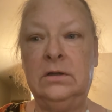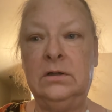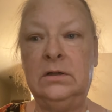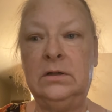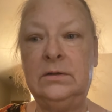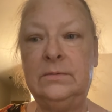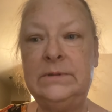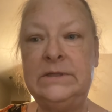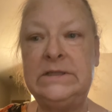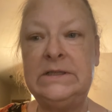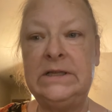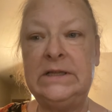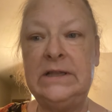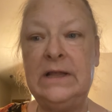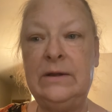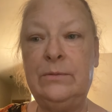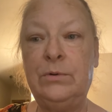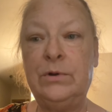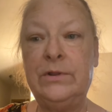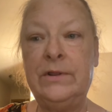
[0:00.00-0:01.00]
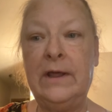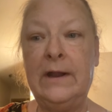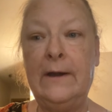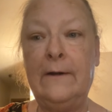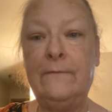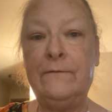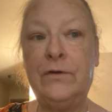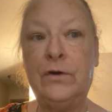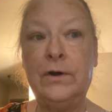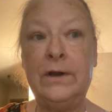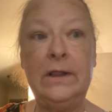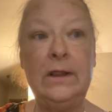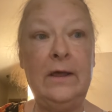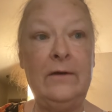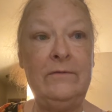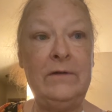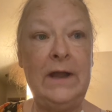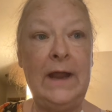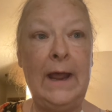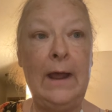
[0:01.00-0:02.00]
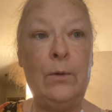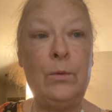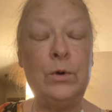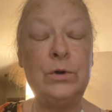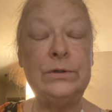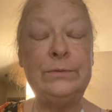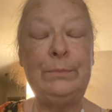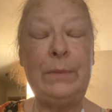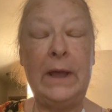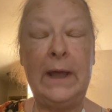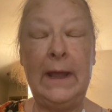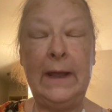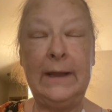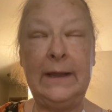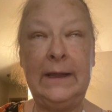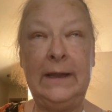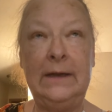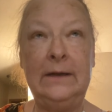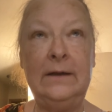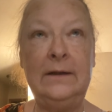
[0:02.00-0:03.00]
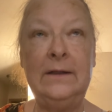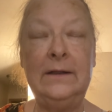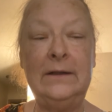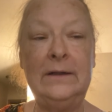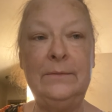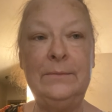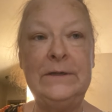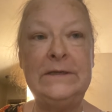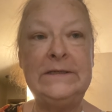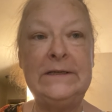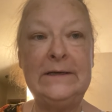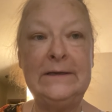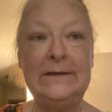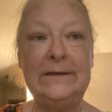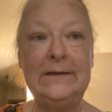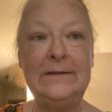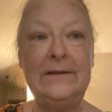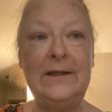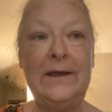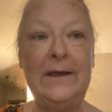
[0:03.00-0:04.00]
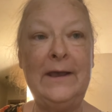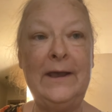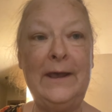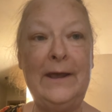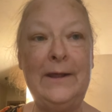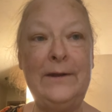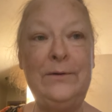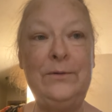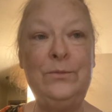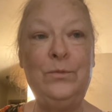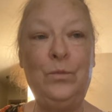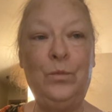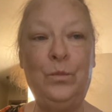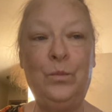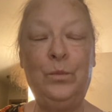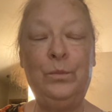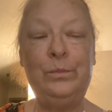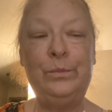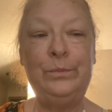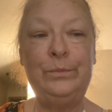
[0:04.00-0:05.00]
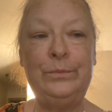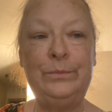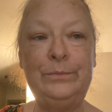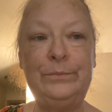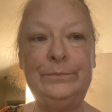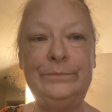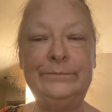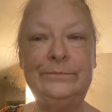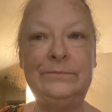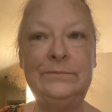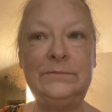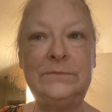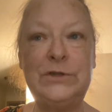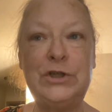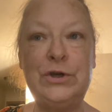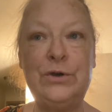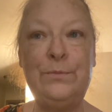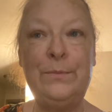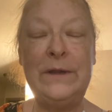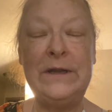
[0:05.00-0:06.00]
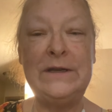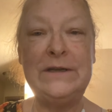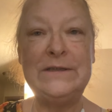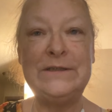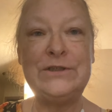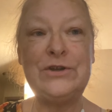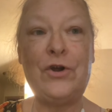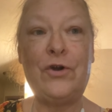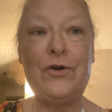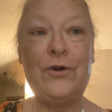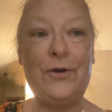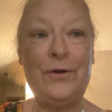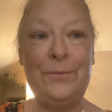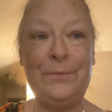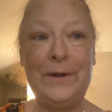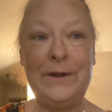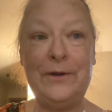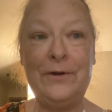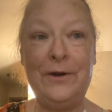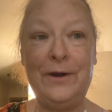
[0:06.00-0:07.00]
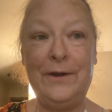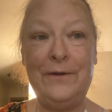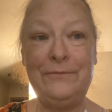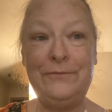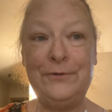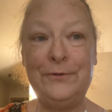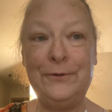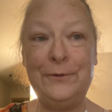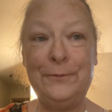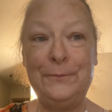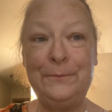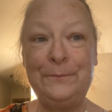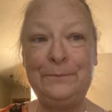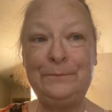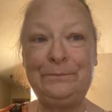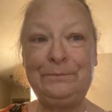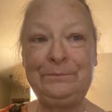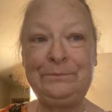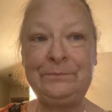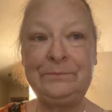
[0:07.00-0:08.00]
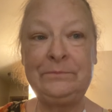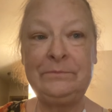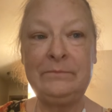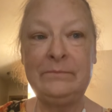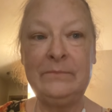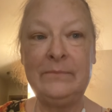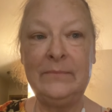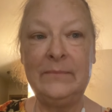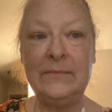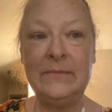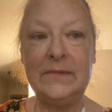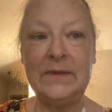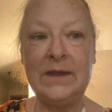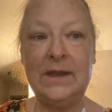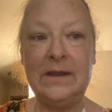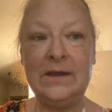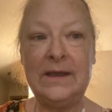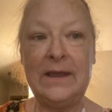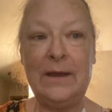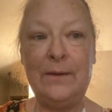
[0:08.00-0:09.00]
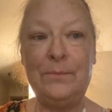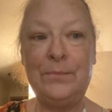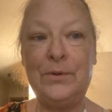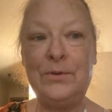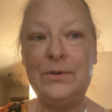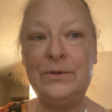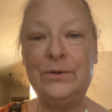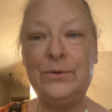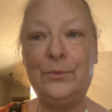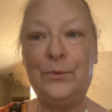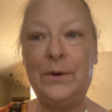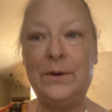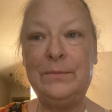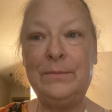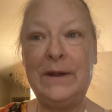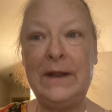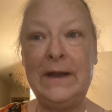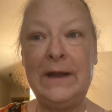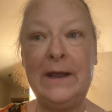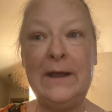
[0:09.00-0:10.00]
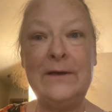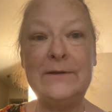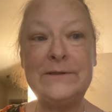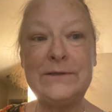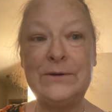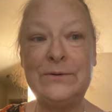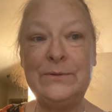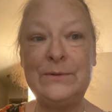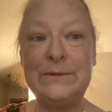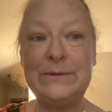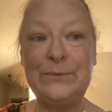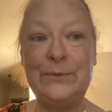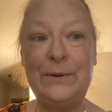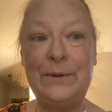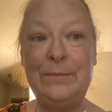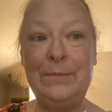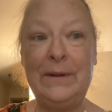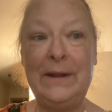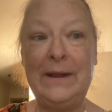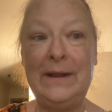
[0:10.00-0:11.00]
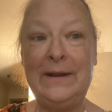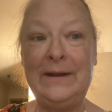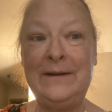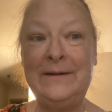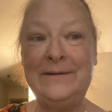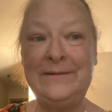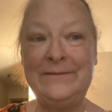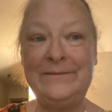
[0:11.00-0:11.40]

Let me see, they were there for 11 hours packing. And let me tell you, they had two men to start on my craft room. Kept pulling the one man out, so it was one man.